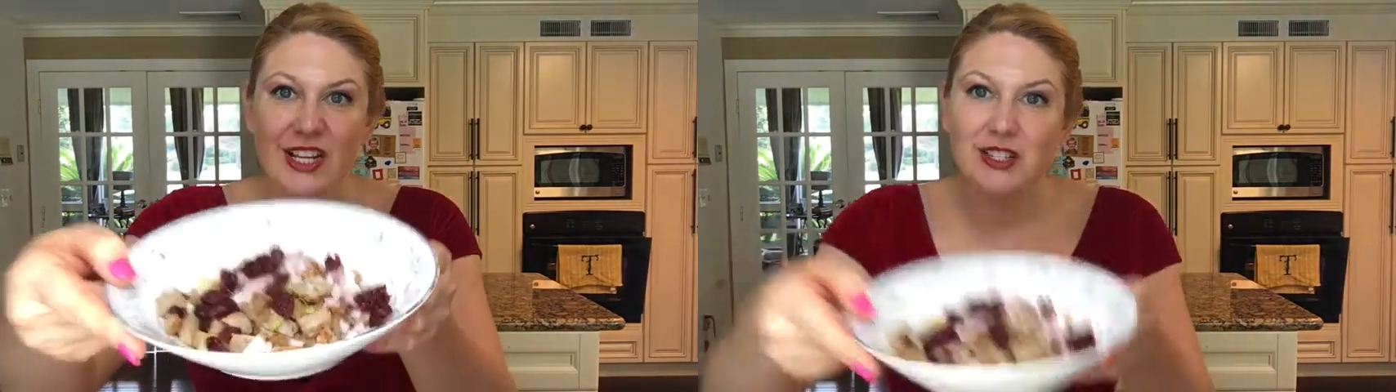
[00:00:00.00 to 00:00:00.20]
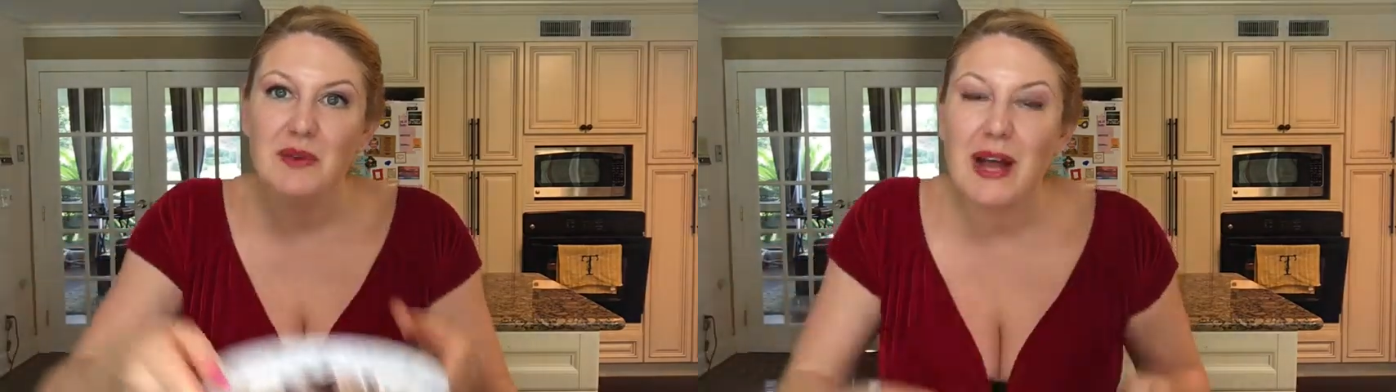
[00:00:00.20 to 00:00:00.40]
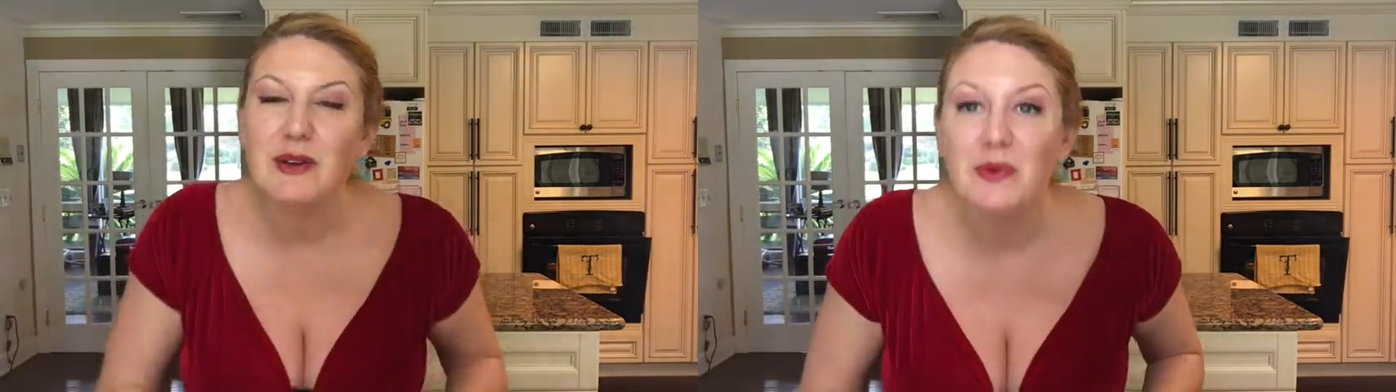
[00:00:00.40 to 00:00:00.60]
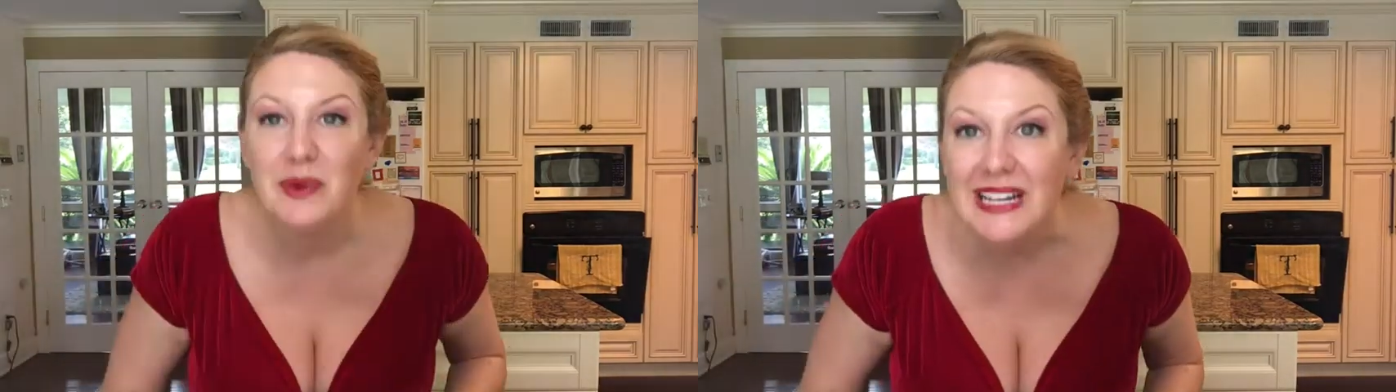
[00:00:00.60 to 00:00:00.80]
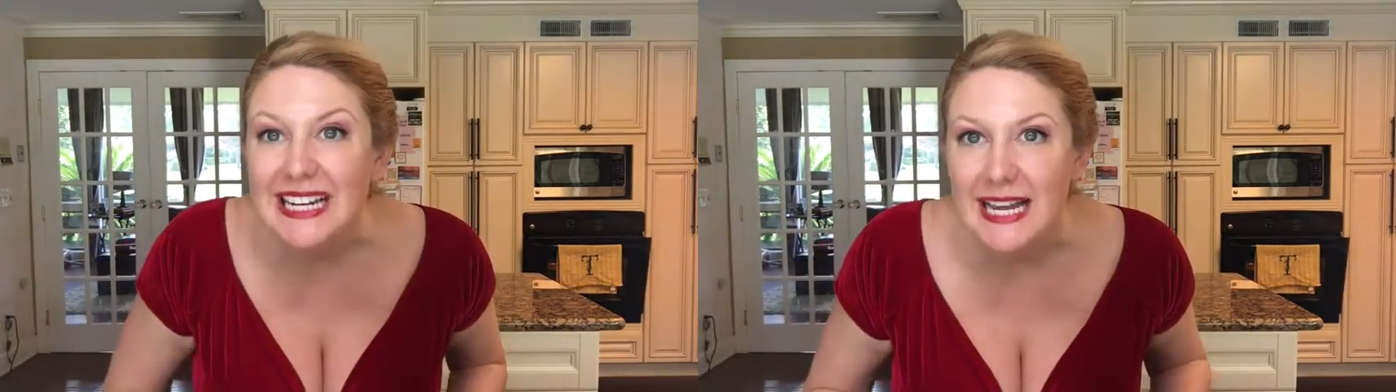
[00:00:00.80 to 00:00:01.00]
So I'd
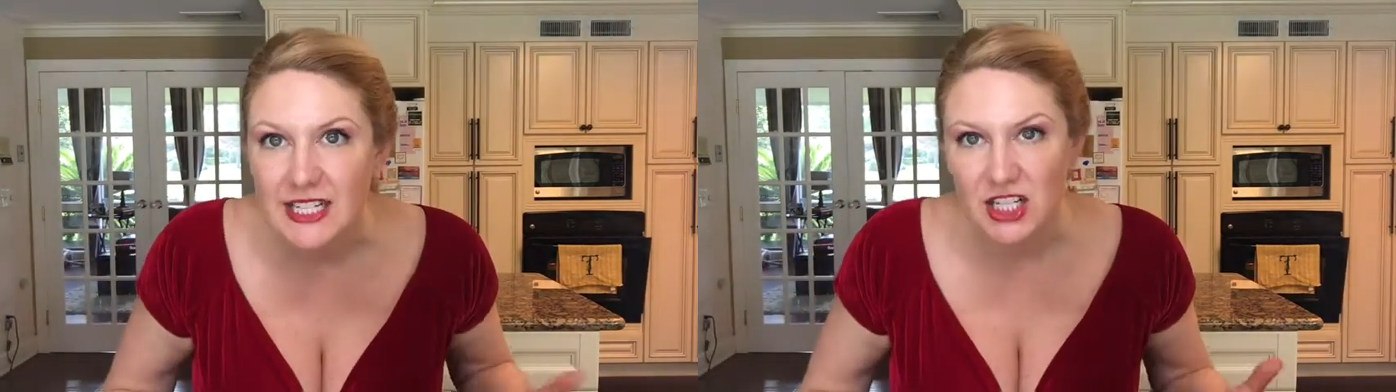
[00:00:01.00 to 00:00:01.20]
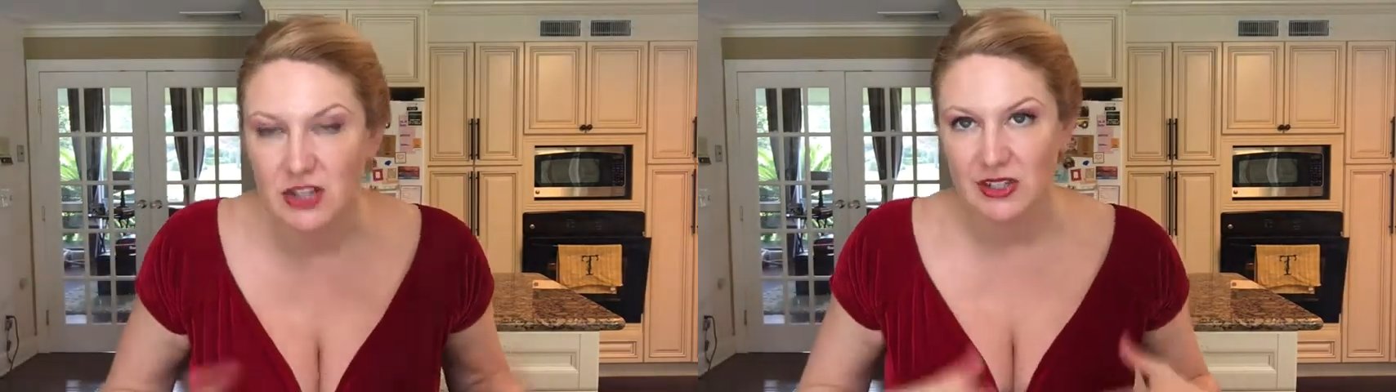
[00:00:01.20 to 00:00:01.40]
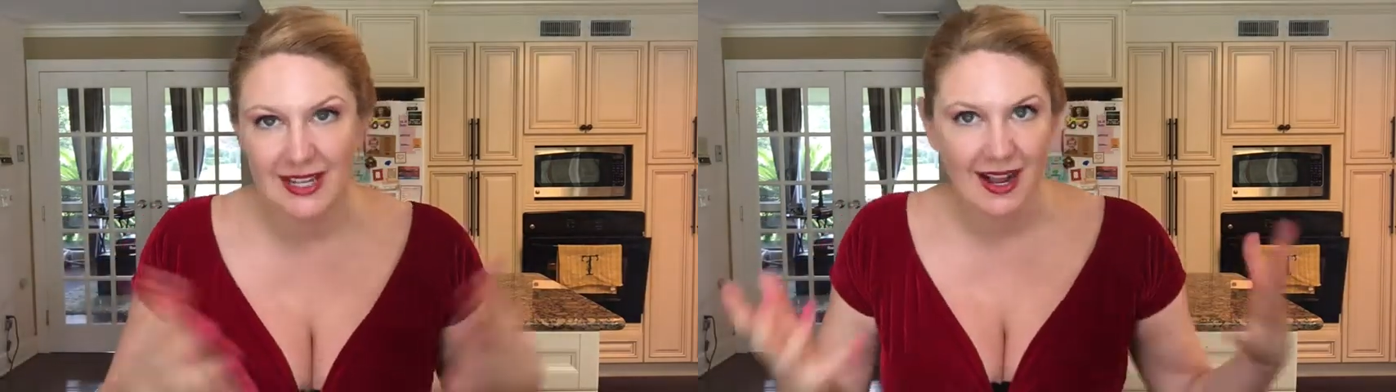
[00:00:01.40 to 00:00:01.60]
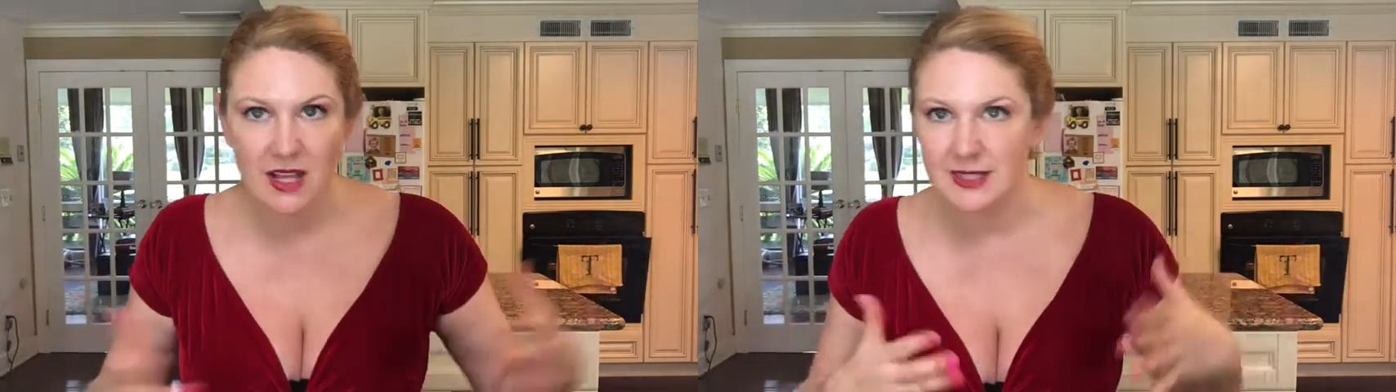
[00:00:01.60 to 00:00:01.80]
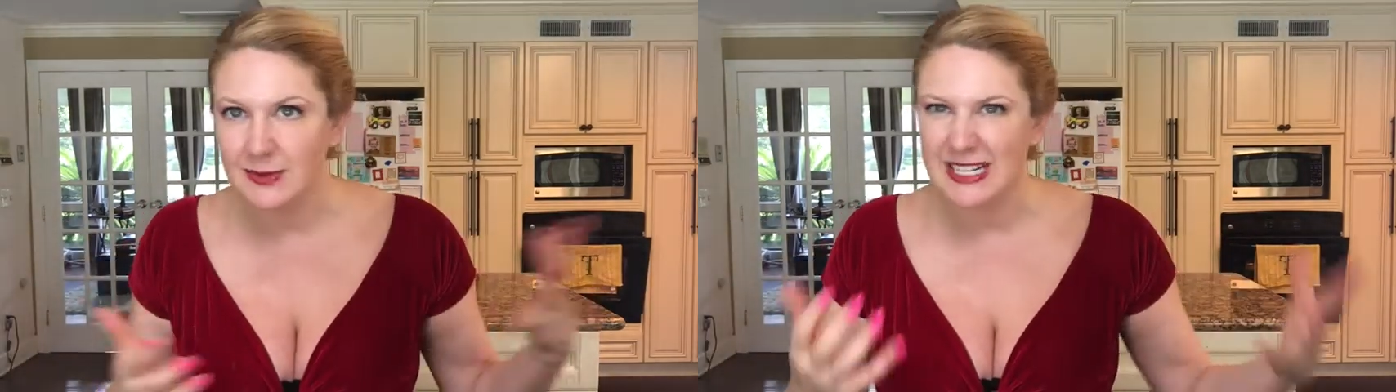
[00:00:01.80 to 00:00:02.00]
really like to use like
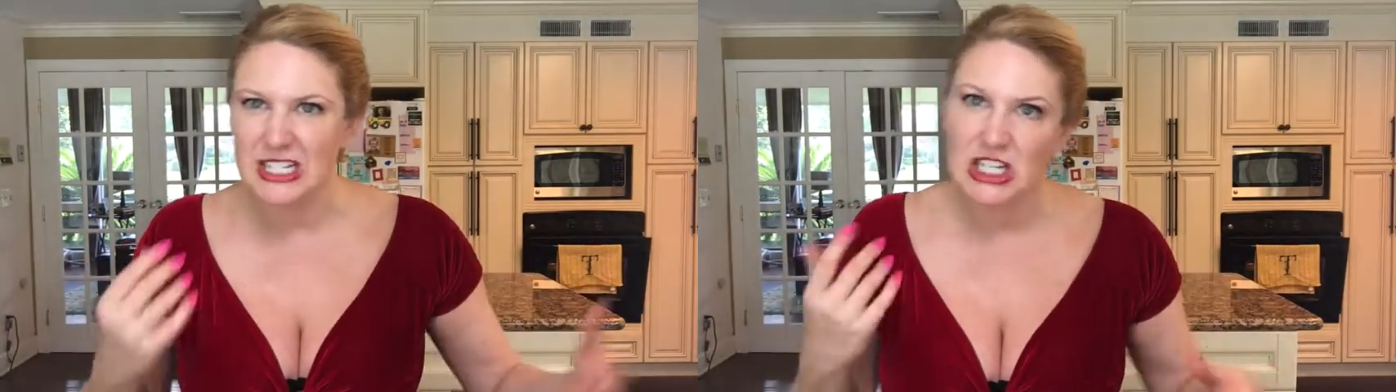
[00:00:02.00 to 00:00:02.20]
unsweetened